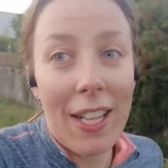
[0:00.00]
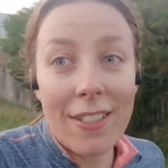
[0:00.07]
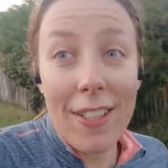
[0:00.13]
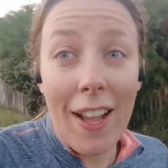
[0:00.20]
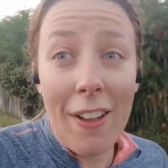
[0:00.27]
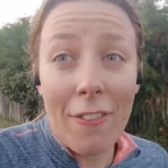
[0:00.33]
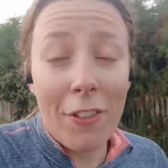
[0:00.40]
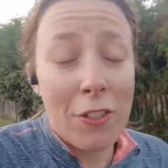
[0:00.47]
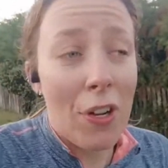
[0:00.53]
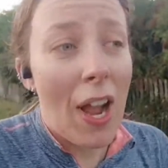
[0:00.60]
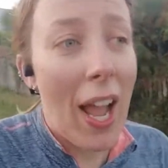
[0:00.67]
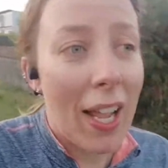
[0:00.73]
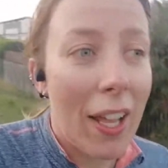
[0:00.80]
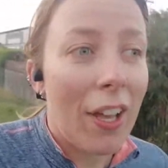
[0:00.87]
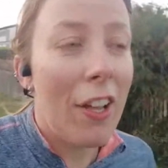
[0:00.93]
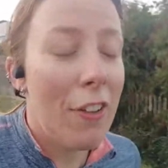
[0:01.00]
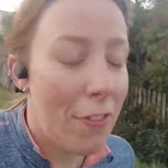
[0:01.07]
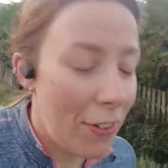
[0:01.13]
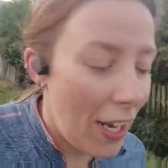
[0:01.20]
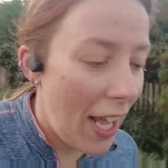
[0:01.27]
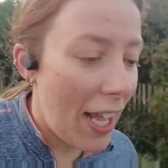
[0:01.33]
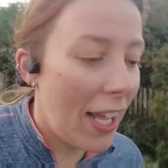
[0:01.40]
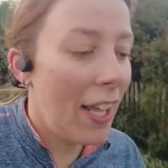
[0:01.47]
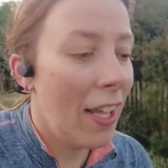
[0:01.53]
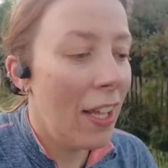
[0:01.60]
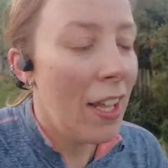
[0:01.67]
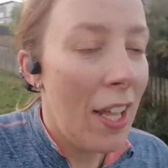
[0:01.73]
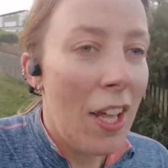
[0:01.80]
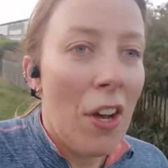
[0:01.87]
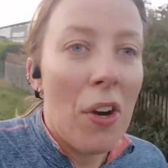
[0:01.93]
excited for track. Hopefully
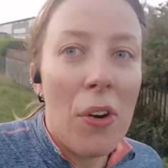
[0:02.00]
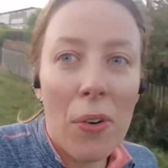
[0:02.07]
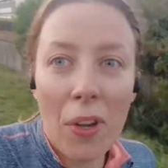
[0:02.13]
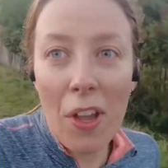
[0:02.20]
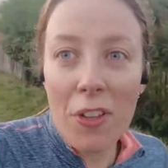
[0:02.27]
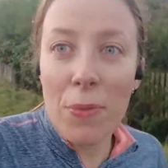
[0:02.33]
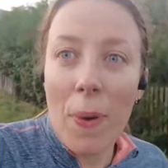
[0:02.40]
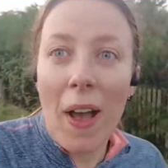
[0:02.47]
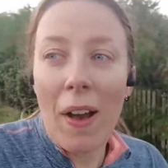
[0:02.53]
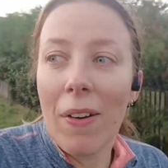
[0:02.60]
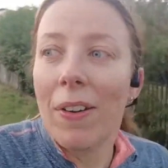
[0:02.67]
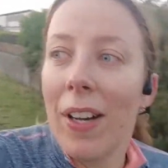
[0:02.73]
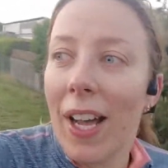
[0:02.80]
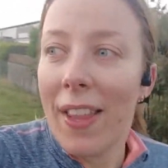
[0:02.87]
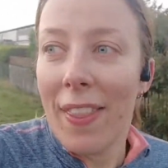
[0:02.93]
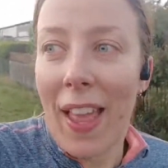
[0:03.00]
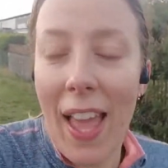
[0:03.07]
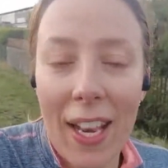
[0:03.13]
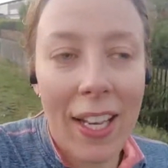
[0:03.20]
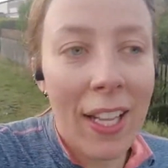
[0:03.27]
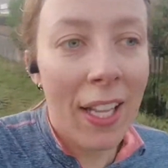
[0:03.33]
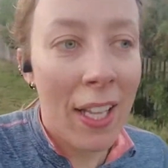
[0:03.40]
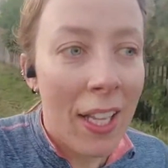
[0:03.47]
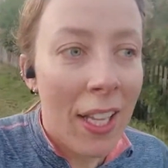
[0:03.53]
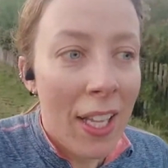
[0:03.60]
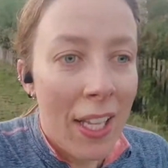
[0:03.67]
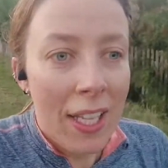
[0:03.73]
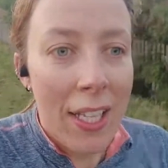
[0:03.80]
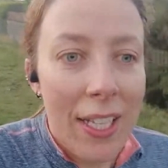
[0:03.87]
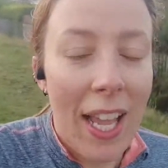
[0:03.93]
all goes well, and then
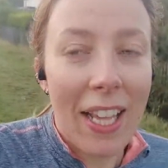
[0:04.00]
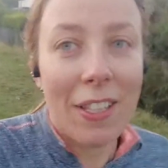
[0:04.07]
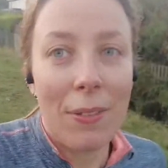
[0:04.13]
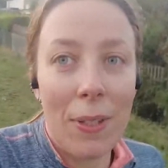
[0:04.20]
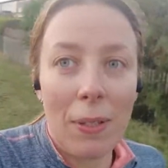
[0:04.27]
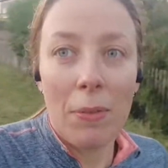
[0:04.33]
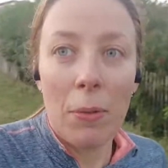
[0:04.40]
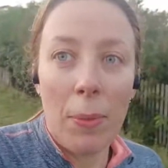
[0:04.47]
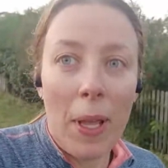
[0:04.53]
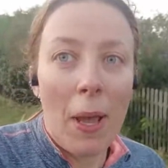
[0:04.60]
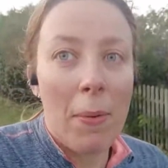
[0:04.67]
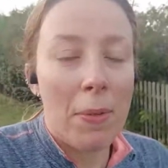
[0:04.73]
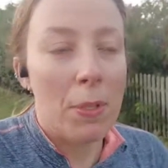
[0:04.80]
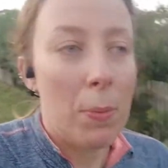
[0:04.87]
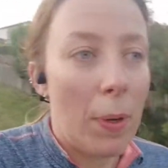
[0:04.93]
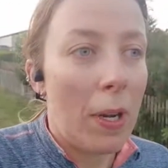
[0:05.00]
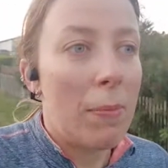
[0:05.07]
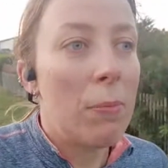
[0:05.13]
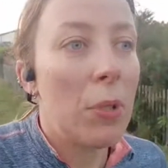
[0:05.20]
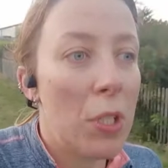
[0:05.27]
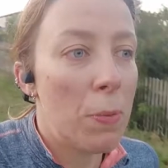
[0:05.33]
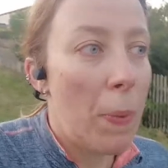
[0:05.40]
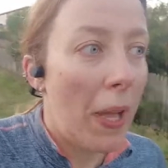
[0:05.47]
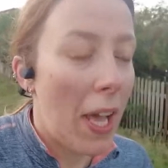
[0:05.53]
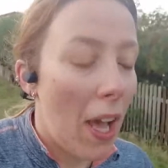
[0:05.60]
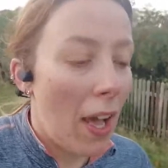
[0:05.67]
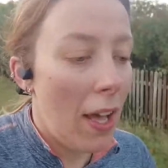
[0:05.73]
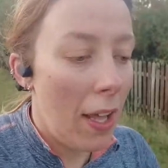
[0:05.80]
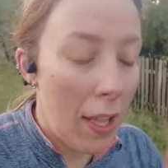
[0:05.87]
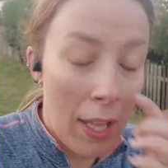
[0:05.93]
next week we'll be able to bring a much
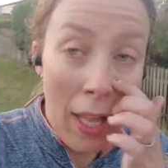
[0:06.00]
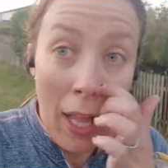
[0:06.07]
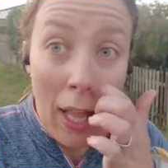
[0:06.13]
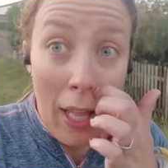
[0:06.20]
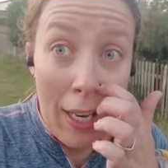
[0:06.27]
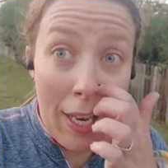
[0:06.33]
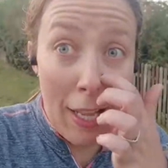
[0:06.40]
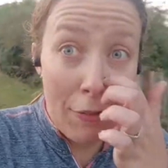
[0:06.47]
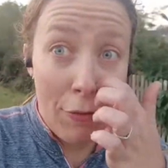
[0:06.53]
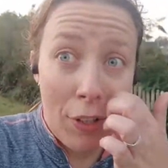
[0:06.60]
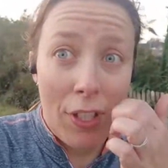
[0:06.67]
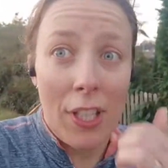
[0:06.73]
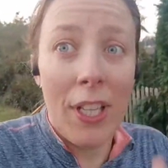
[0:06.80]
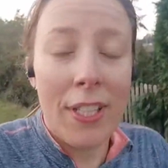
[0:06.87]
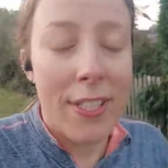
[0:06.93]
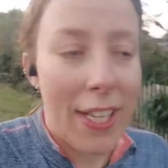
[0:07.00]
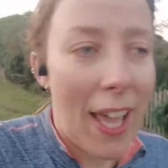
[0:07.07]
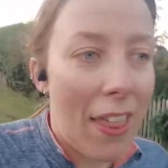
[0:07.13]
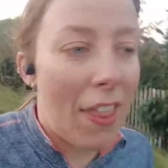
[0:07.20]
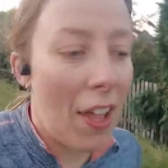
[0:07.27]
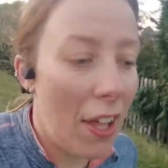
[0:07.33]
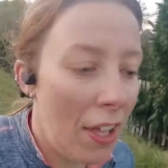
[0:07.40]
bigger lead run together.